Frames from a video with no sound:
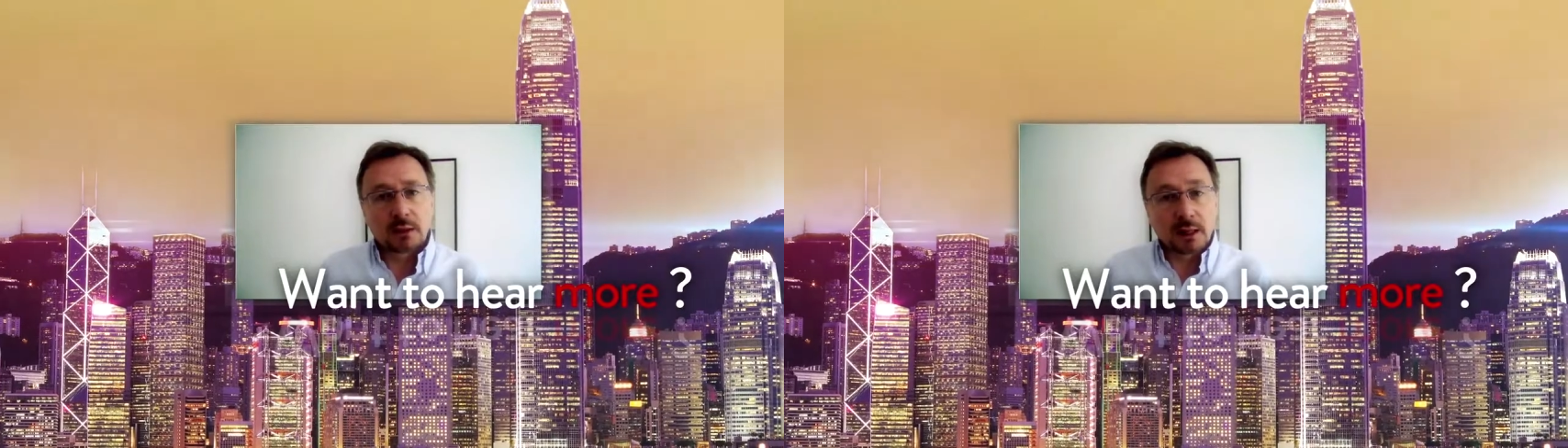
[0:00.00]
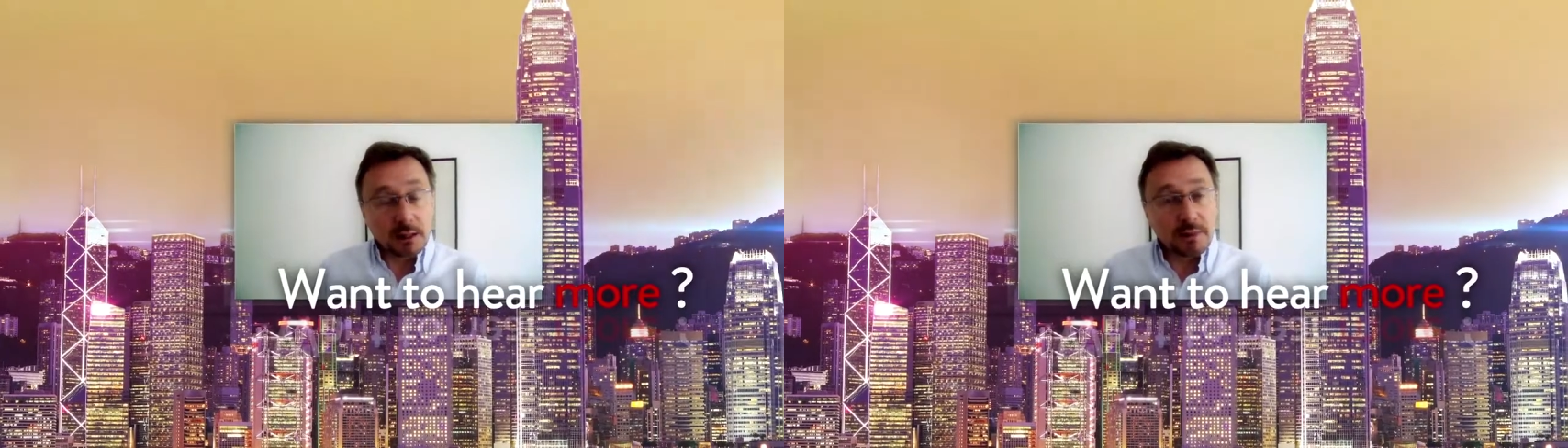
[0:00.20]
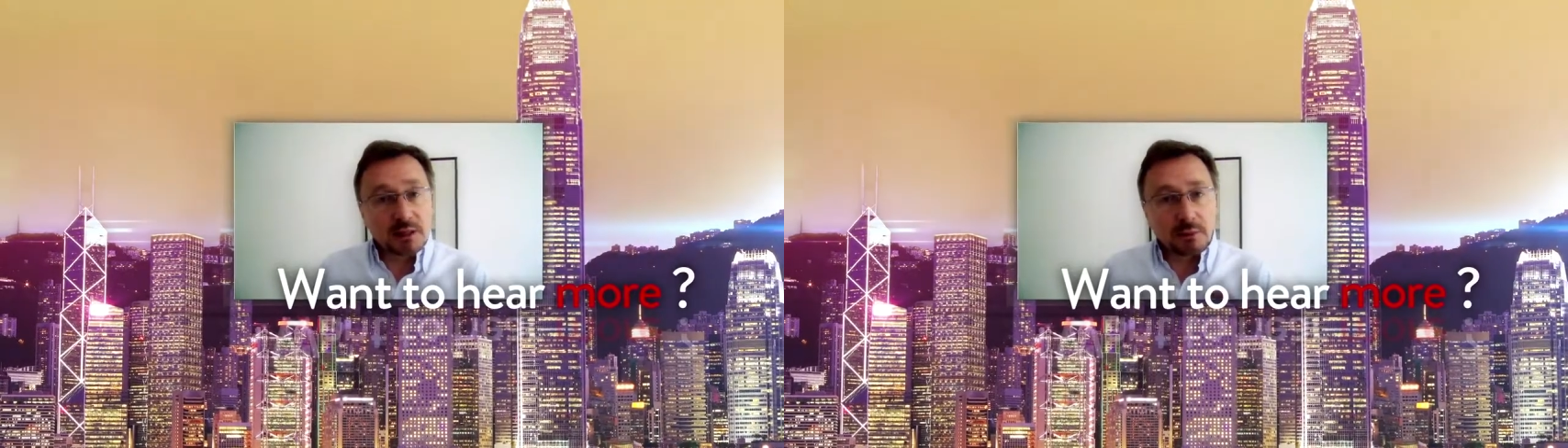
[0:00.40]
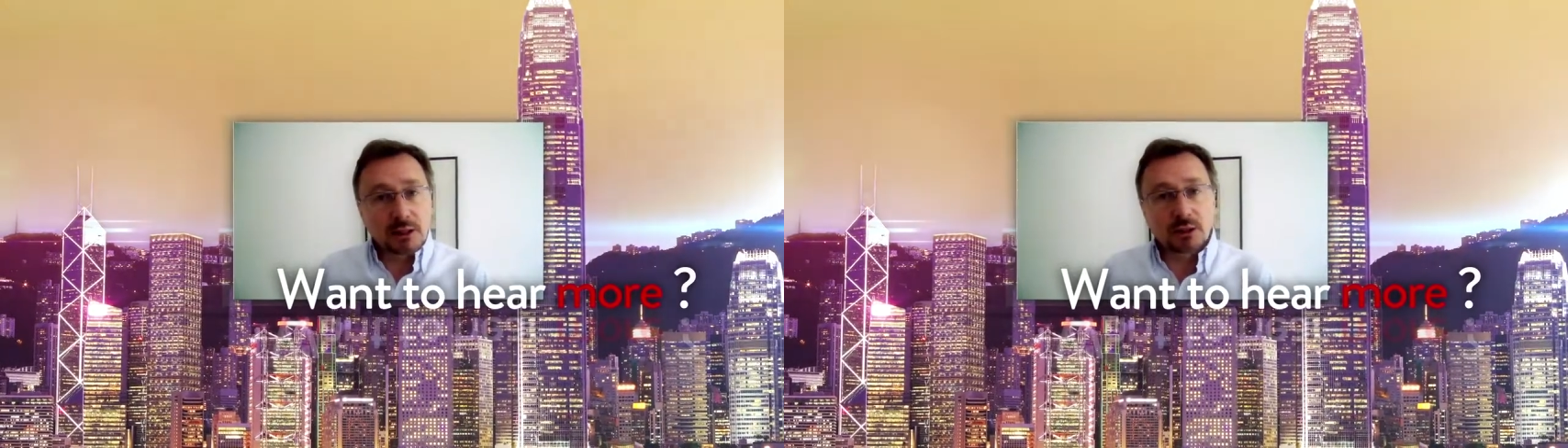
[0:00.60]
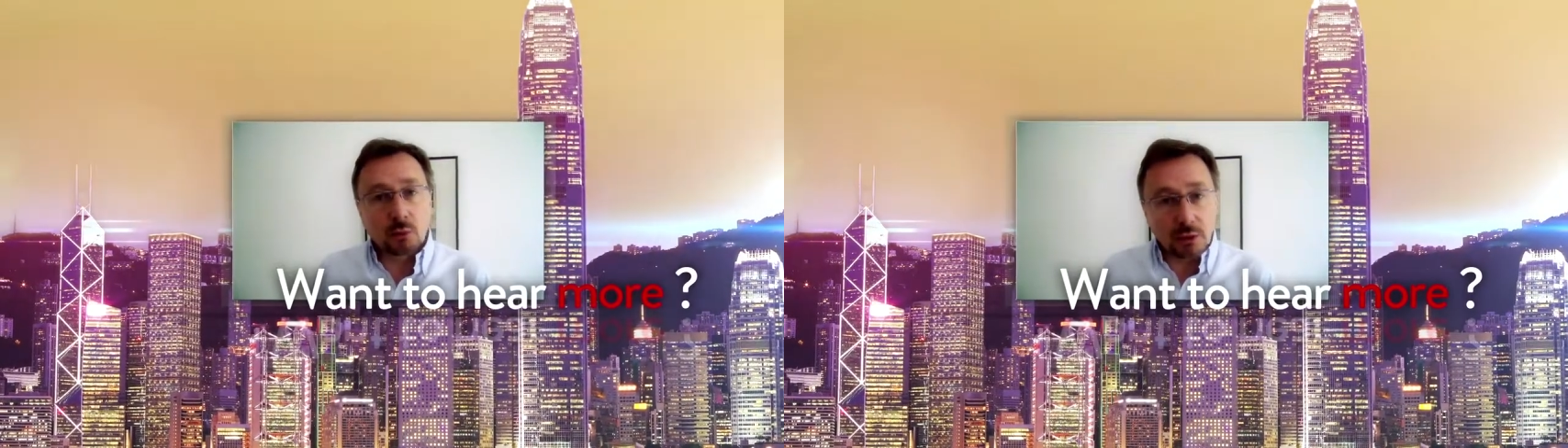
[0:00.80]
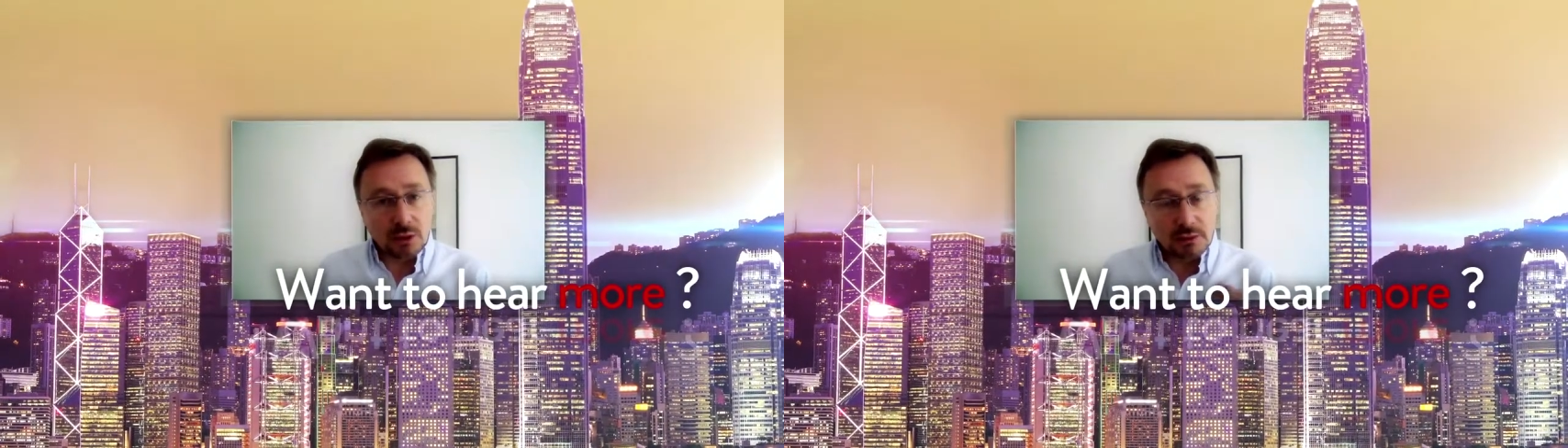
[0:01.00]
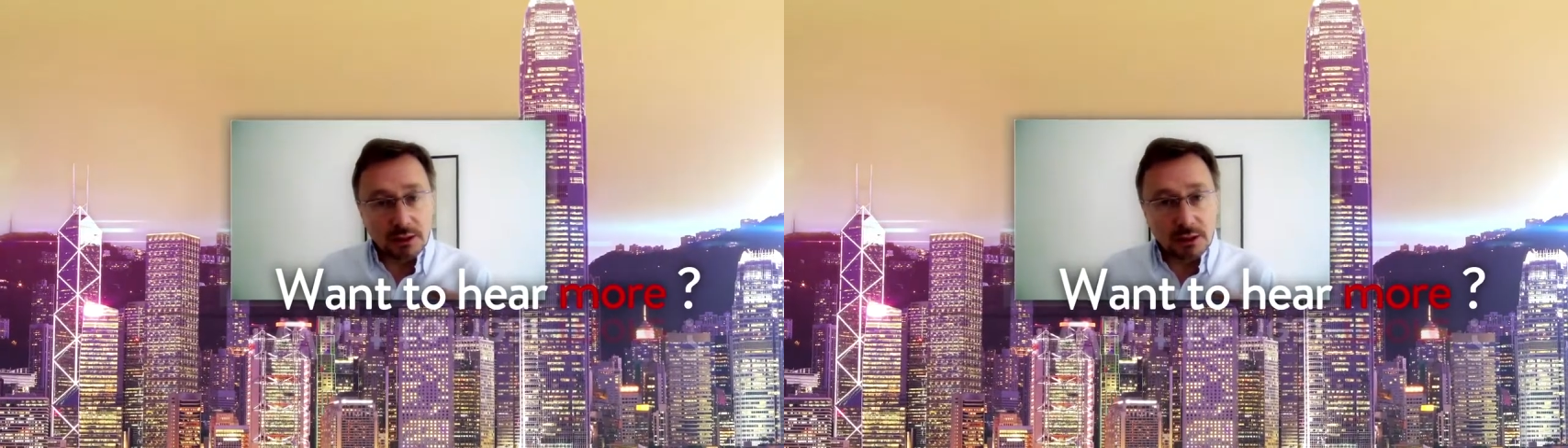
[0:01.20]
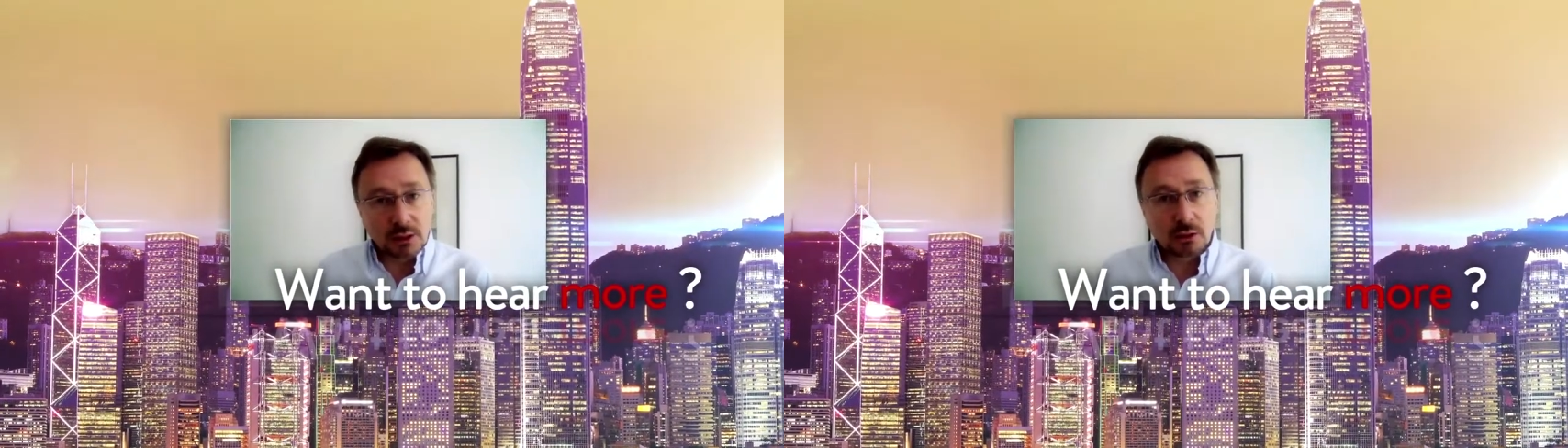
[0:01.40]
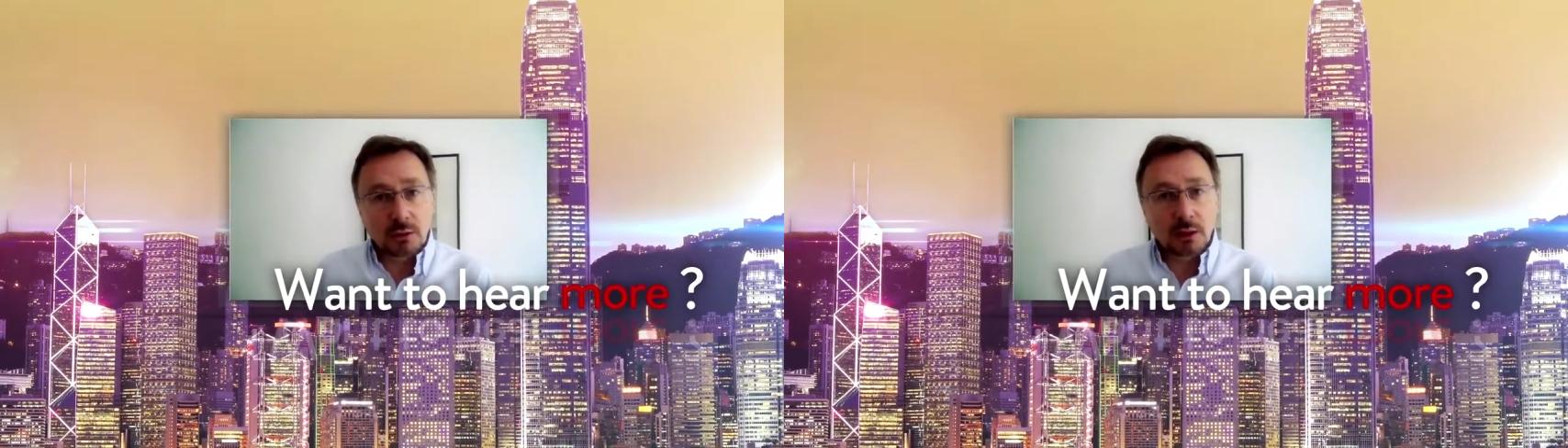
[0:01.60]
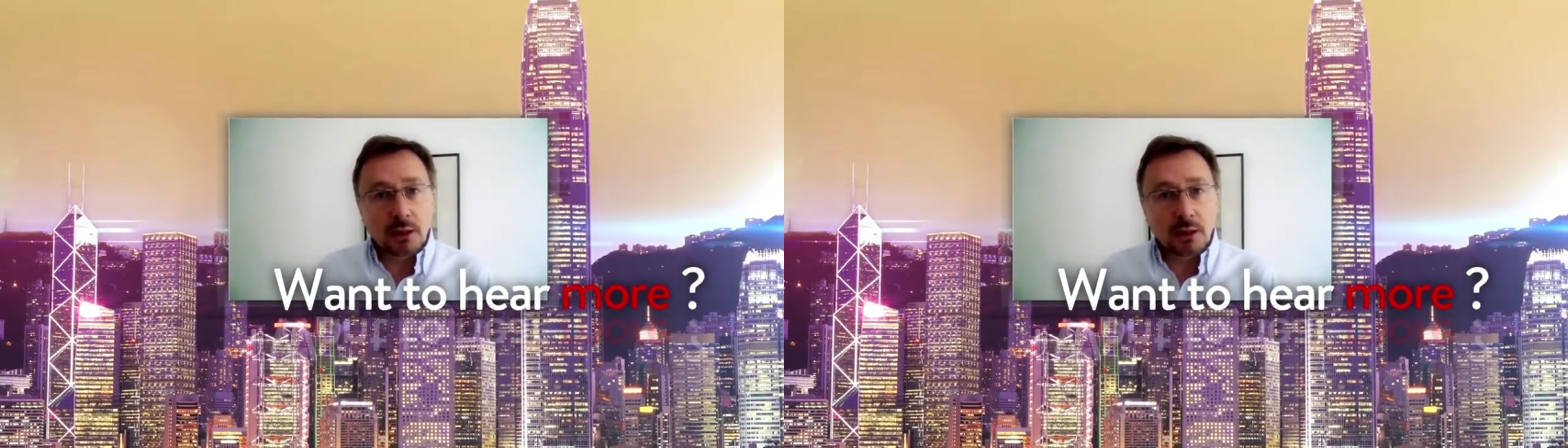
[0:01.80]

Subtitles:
and let me explain to you what you need to do,